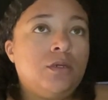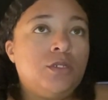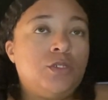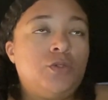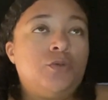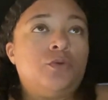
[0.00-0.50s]

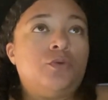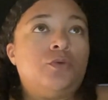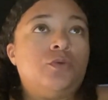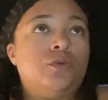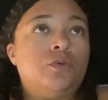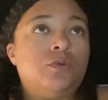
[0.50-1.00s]

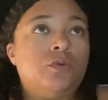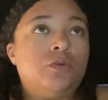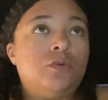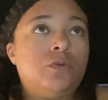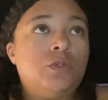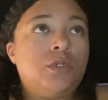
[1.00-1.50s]
to
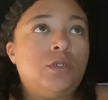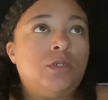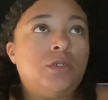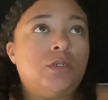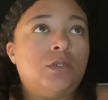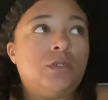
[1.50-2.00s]

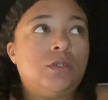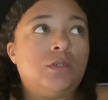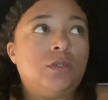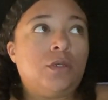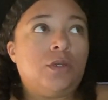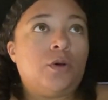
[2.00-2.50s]

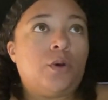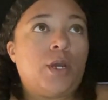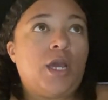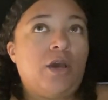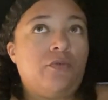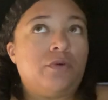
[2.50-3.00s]
you know
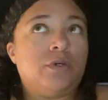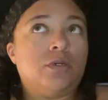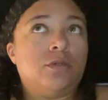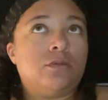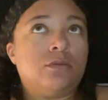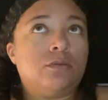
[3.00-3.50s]
have
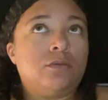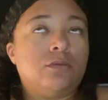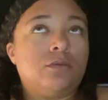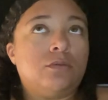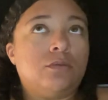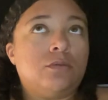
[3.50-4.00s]
a
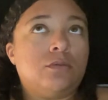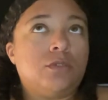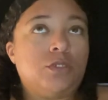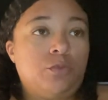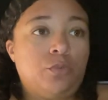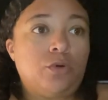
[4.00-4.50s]

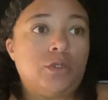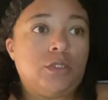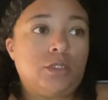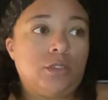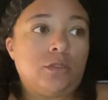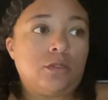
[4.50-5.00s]
support
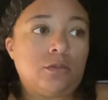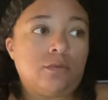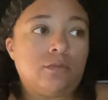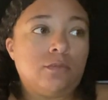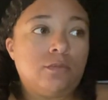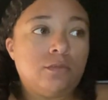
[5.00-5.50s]
system
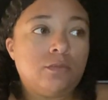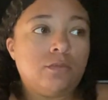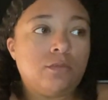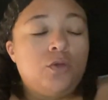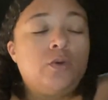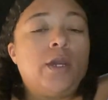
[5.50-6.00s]

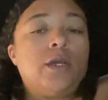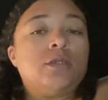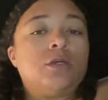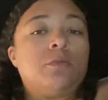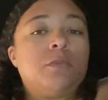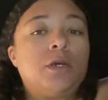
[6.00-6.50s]
you guys
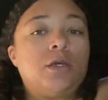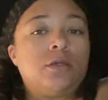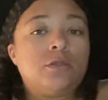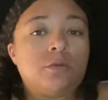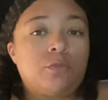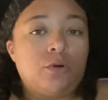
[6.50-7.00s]
are my
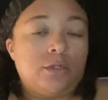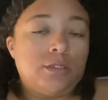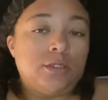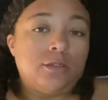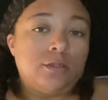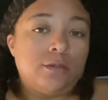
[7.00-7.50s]
support
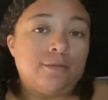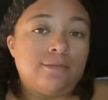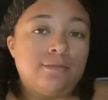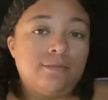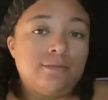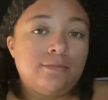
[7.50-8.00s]
system.
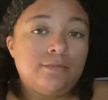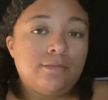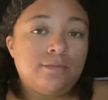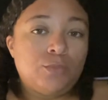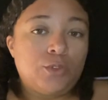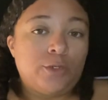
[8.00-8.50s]

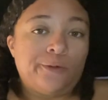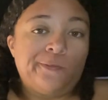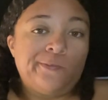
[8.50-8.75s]
So,